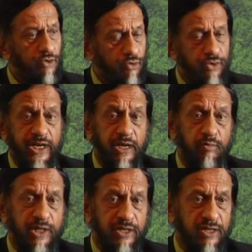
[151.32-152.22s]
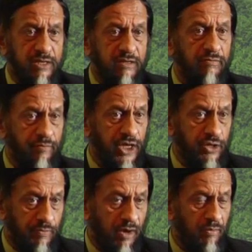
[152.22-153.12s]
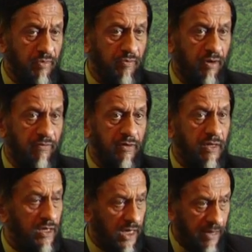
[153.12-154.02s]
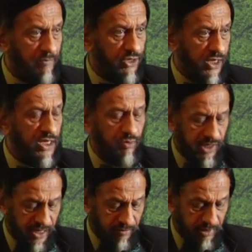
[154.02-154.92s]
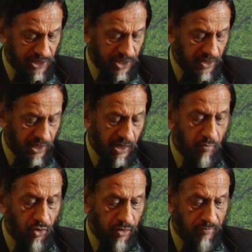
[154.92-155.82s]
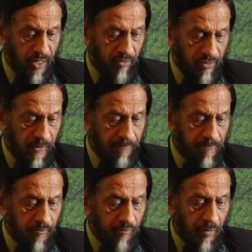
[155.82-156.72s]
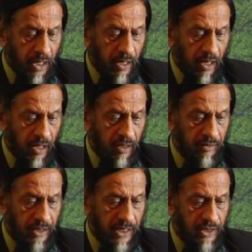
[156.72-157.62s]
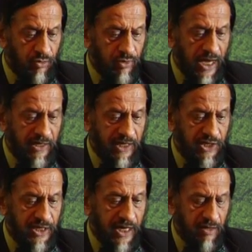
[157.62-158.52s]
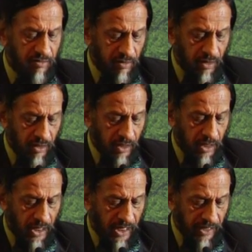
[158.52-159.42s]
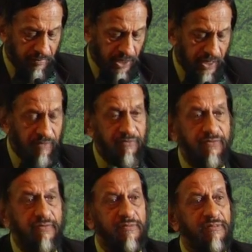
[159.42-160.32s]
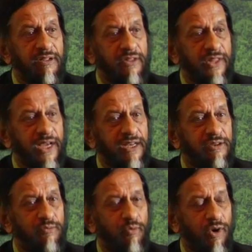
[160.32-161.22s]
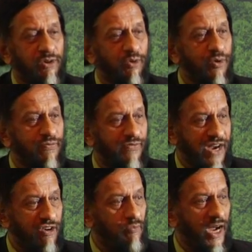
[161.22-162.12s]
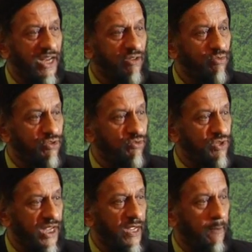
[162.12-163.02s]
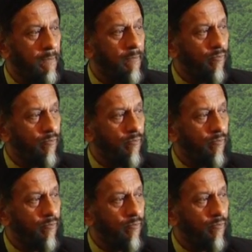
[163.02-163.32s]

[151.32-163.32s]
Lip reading: to deal with this major problem of climate change, which I will say a little more about. And to that extent, I believe that what a good friend of mine used to say